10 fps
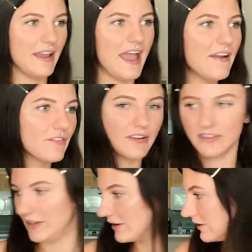
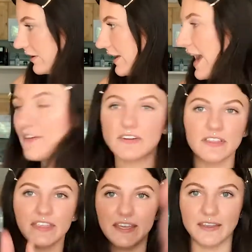Everything
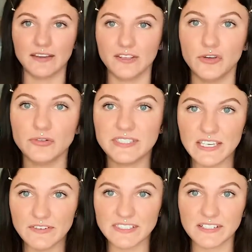you see
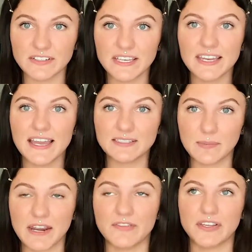physically has
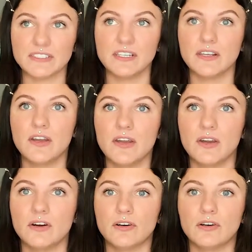manifested
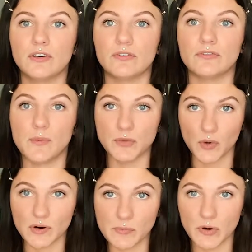from
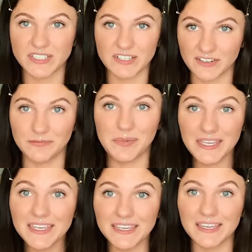your point of
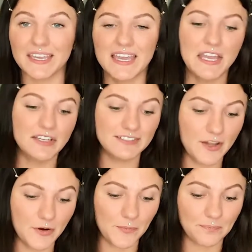being.
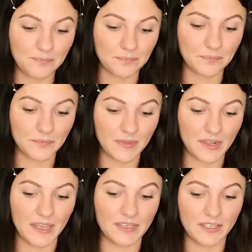So,
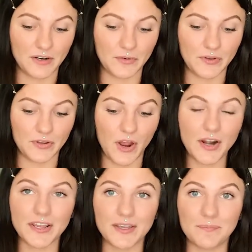you know,
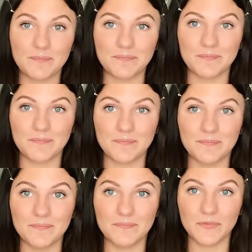
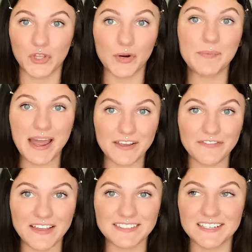you're
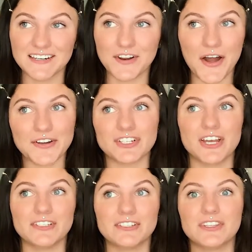manifesting not
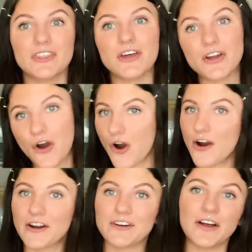just the
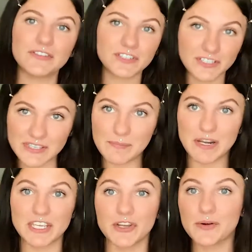car, not just the
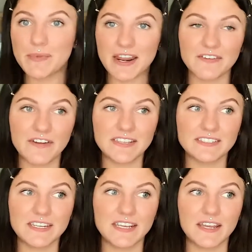money. You're
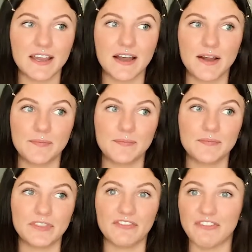manifesting
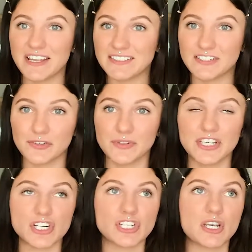the fights in your
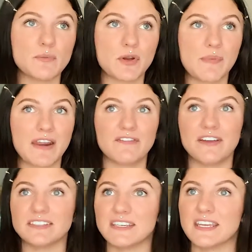relationship. You're
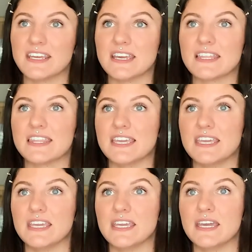manifesting
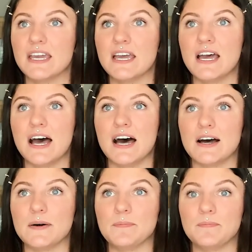the
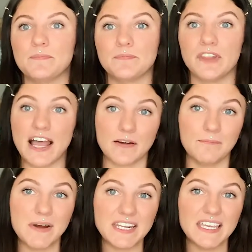lack
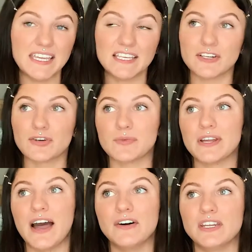of money in your
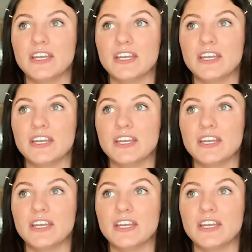reality.